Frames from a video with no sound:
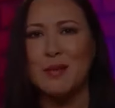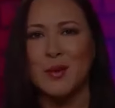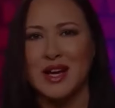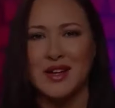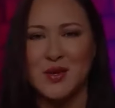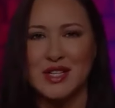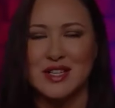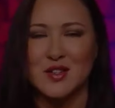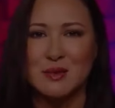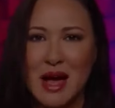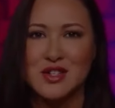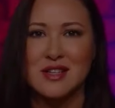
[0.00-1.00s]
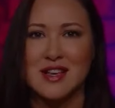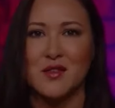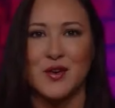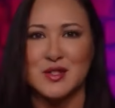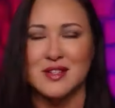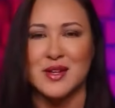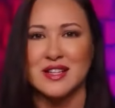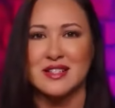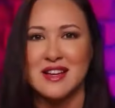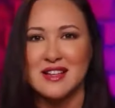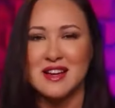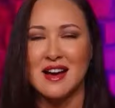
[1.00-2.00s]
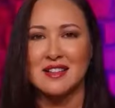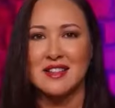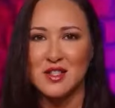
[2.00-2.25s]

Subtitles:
This was just a clip from the longer,